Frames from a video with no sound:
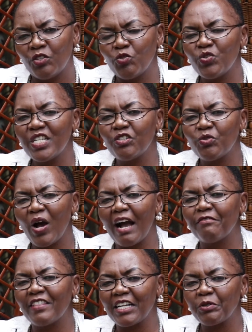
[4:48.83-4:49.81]
You need to
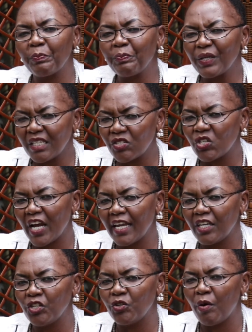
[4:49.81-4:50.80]
have that picture
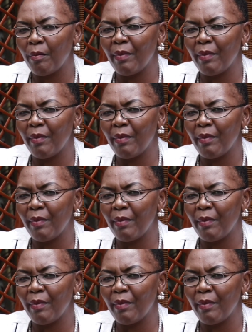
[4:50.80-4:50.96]
in your